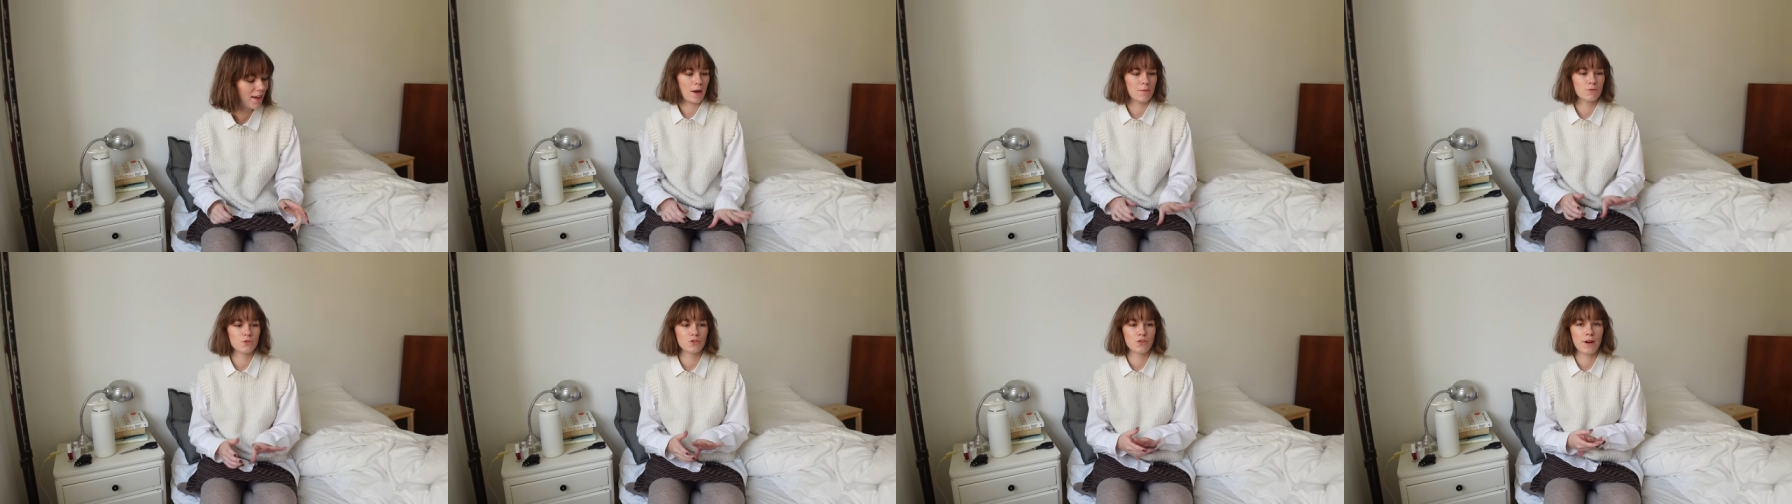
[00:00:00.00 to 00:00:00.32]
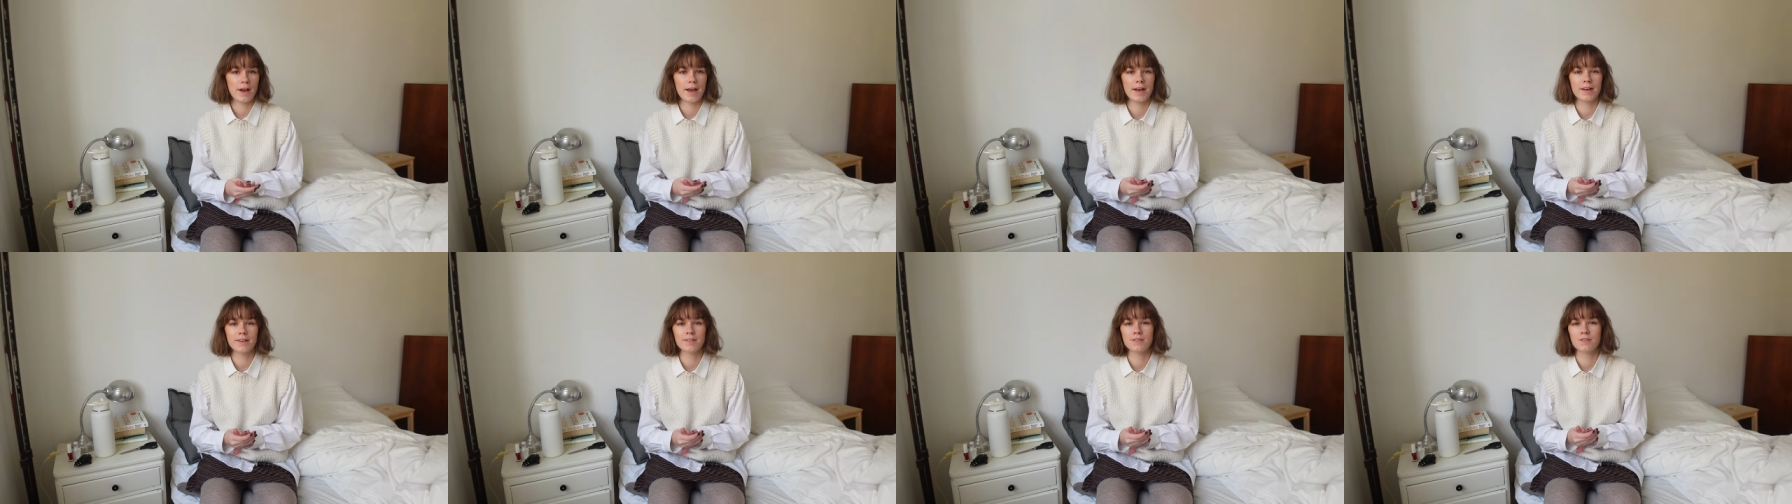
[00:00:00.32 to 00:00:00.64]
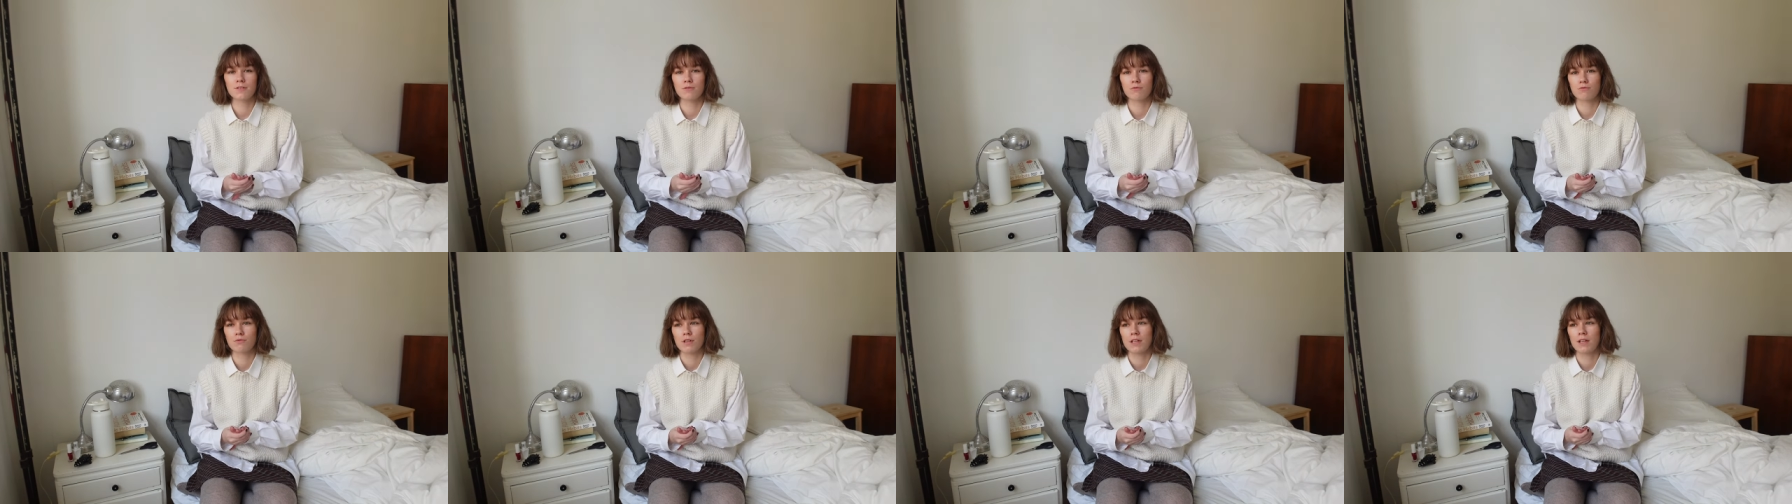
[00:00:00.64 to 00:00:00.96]
I'm trying
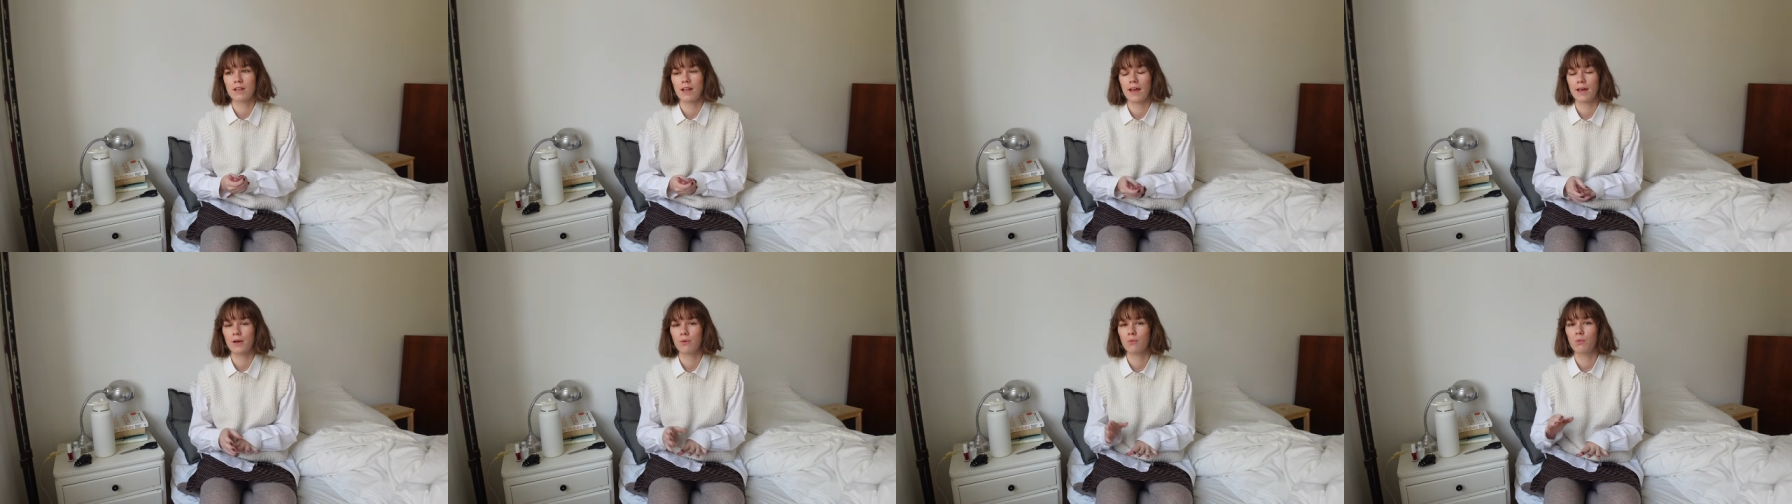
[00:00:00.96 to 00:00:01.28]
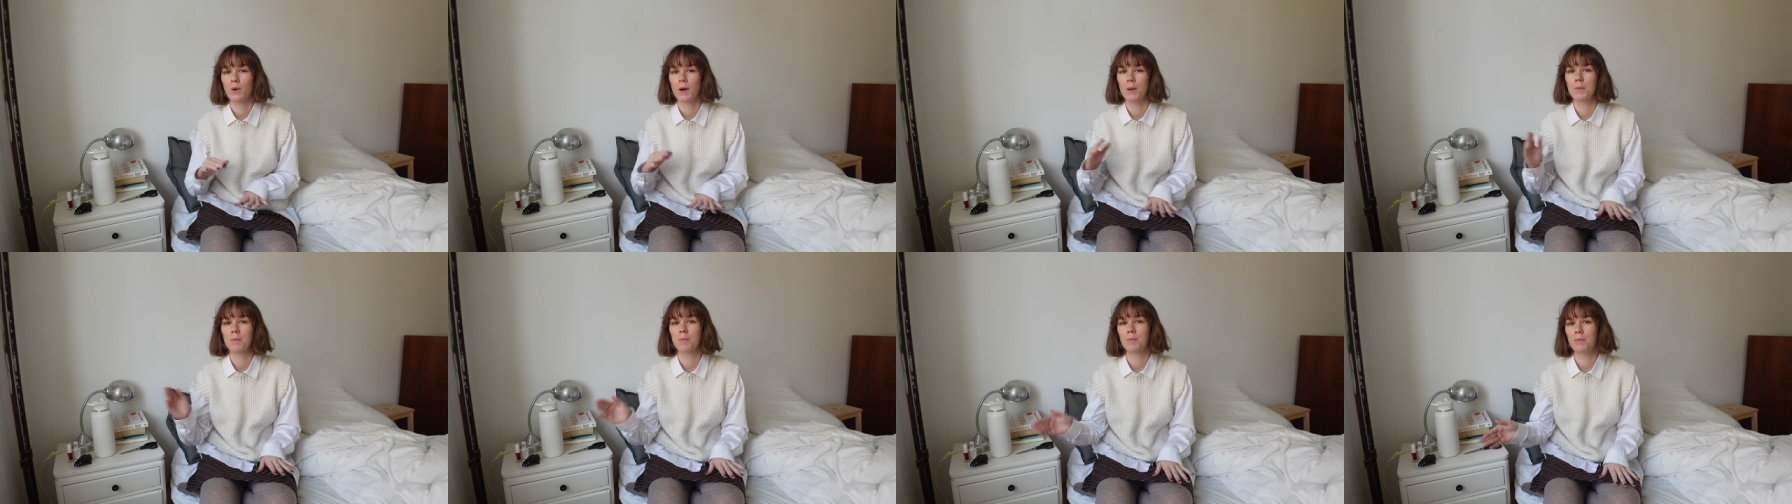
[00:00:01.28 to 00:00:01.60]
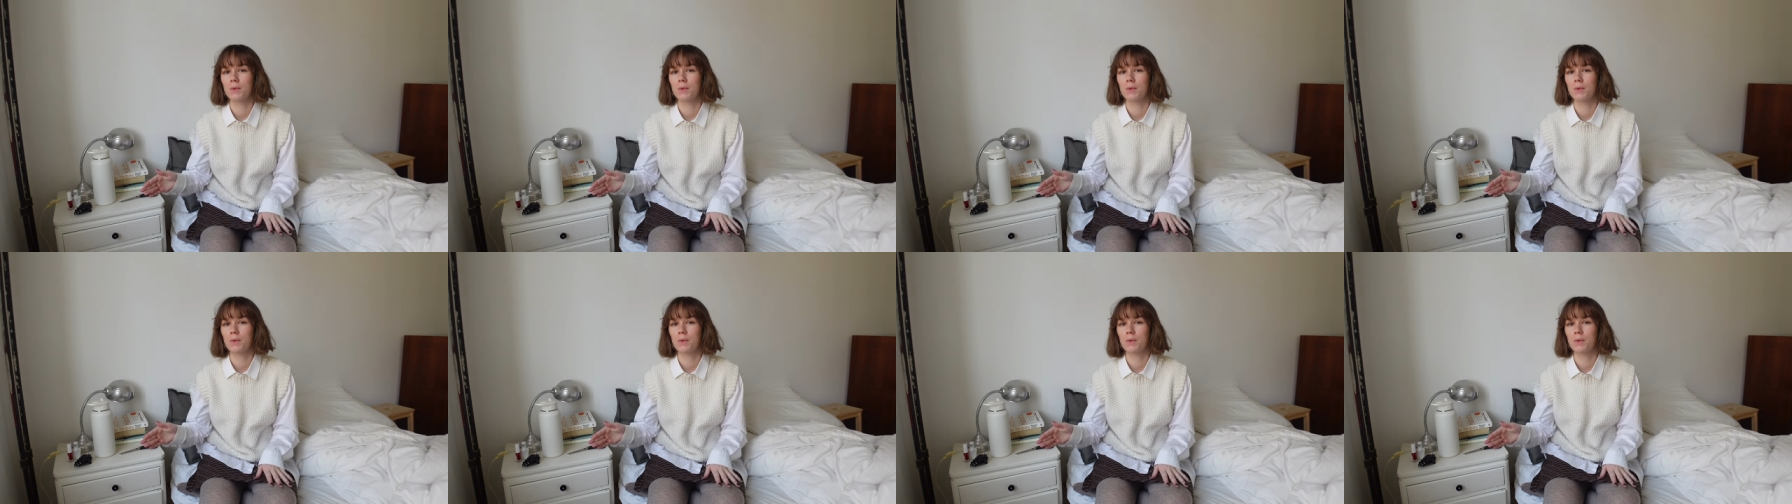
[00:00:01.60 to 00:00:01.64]
to read like one